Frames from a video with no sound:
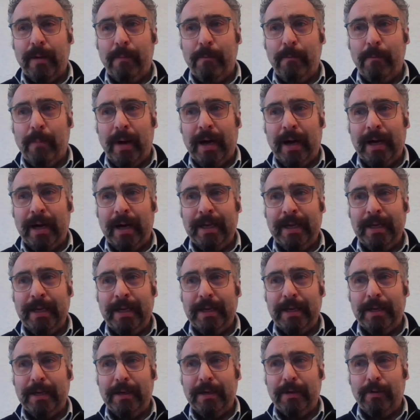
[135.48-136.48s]

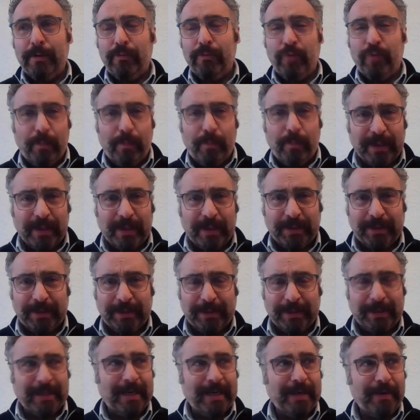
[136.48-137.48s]
my
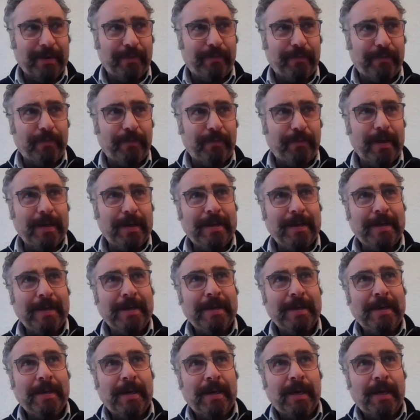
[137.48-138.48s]
robust kind of
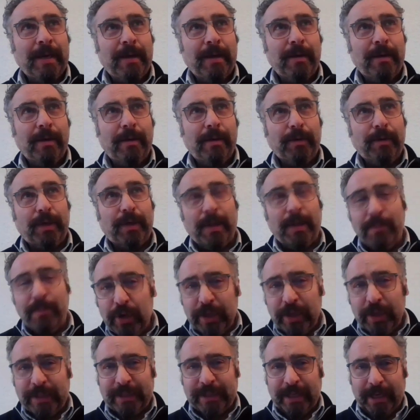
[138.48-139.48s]

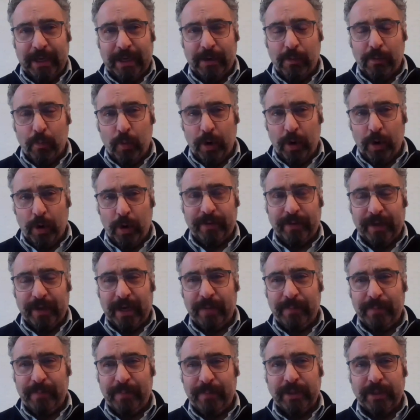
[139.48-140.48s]
community work that
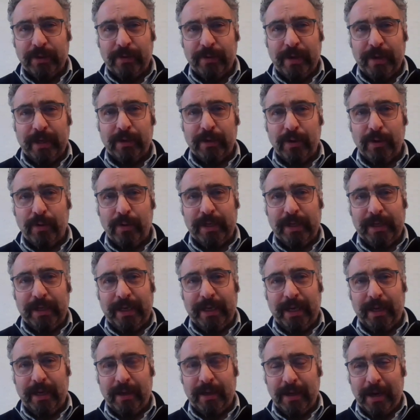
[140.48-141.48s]
I'd been doing
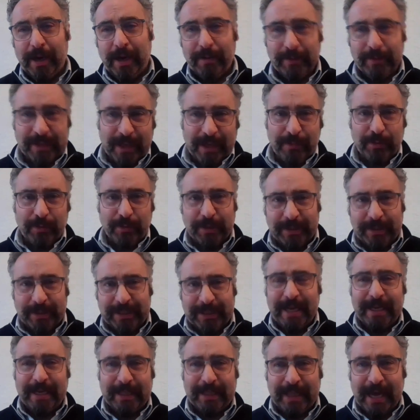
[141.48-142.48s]
locally, I was able to
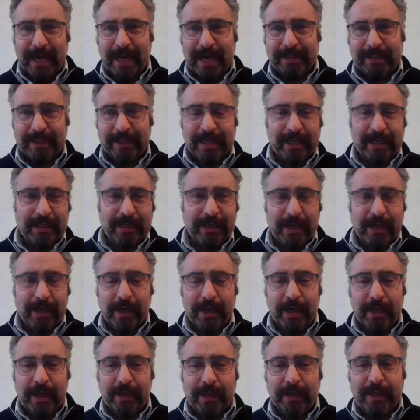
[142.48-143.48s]
take that and
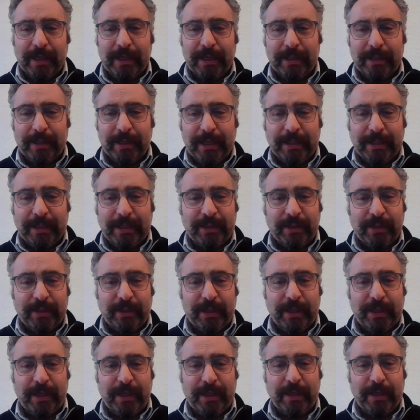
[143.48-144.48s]
into
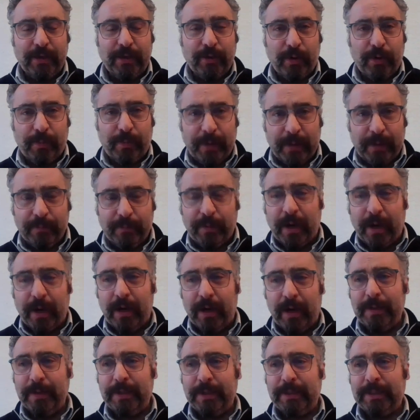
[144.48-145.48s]
the European
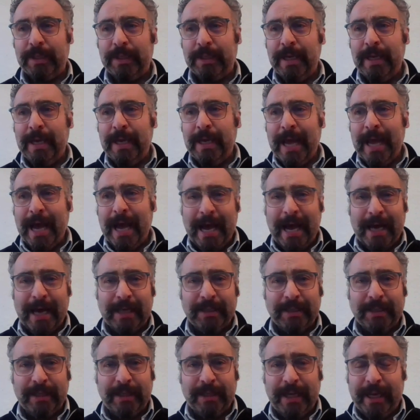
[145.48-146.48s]
Parliament
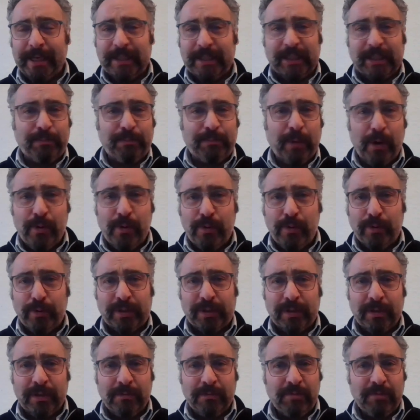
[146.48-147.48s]
and
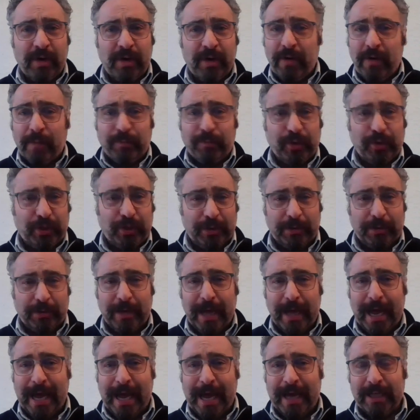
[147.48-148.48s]
expose
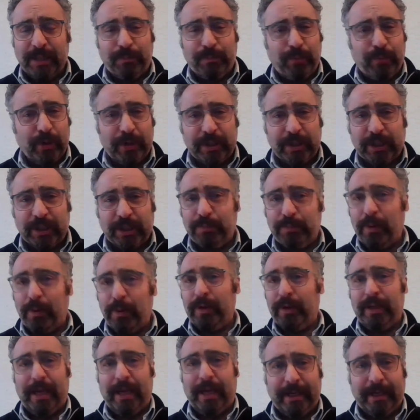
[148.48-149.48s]
corruption and put a
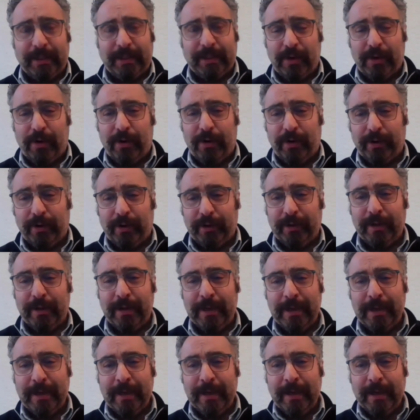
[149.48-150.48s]
spotlight on